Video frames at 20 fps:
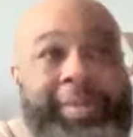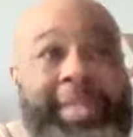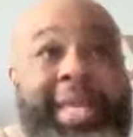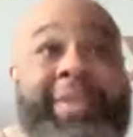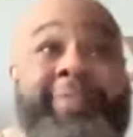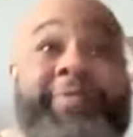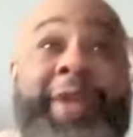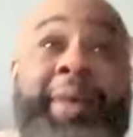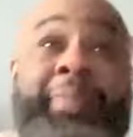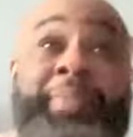
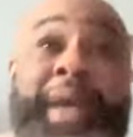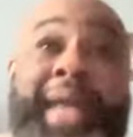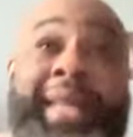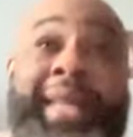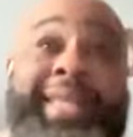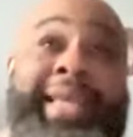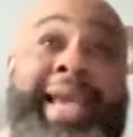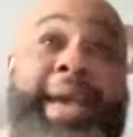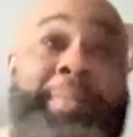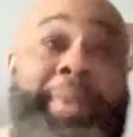If I'm at
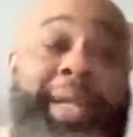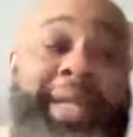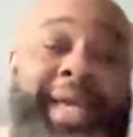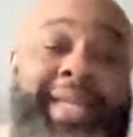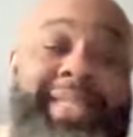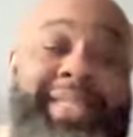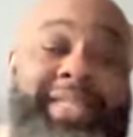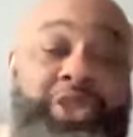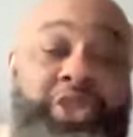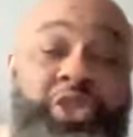the
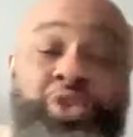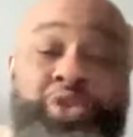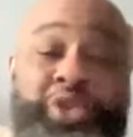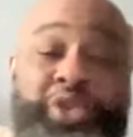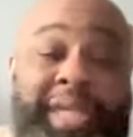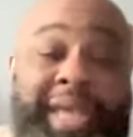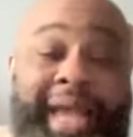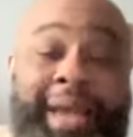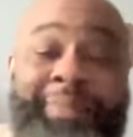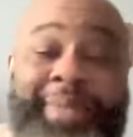MLS,
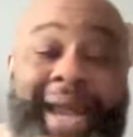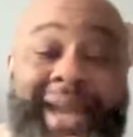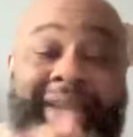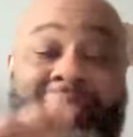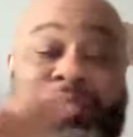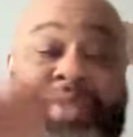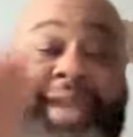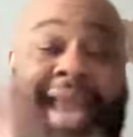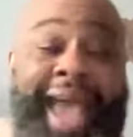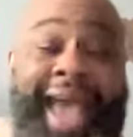usually I'm not
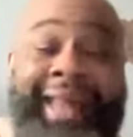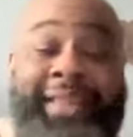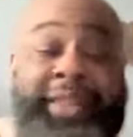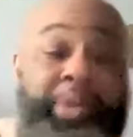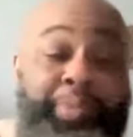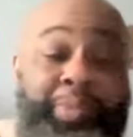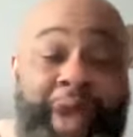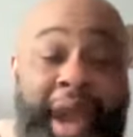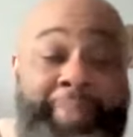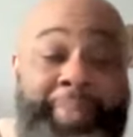even at the
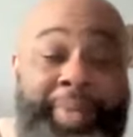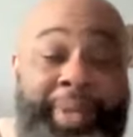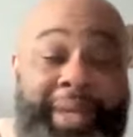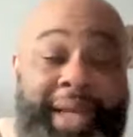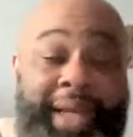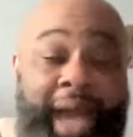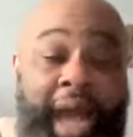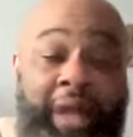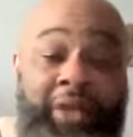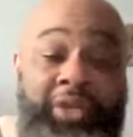
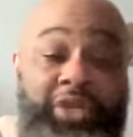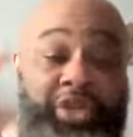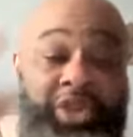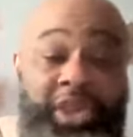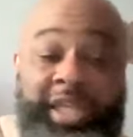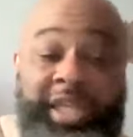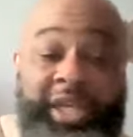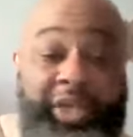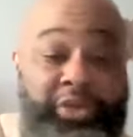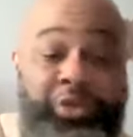property. I'll
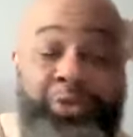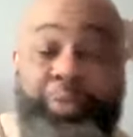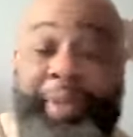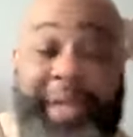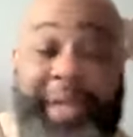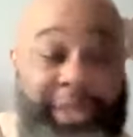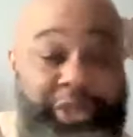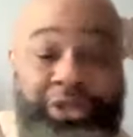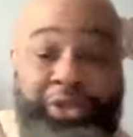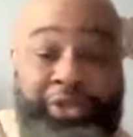just click through
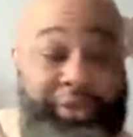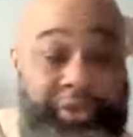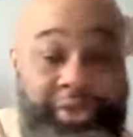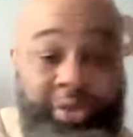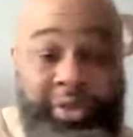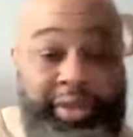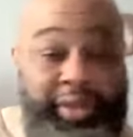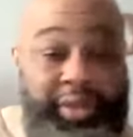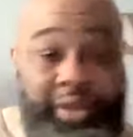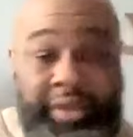pictures
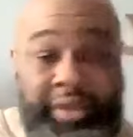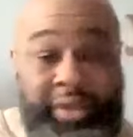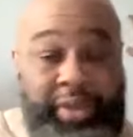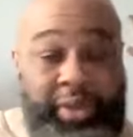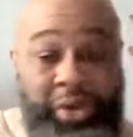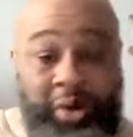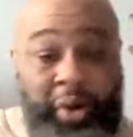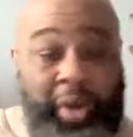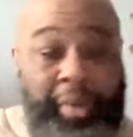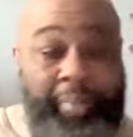
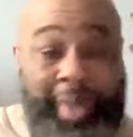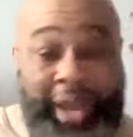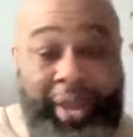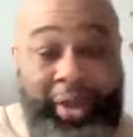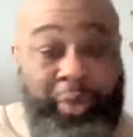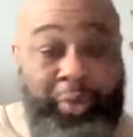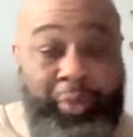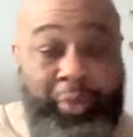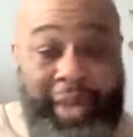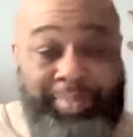on my
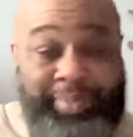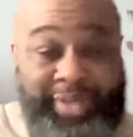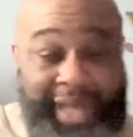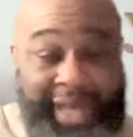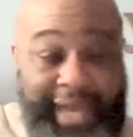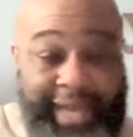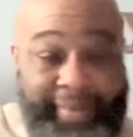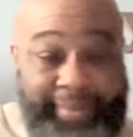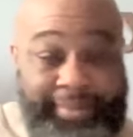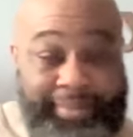own
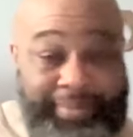website.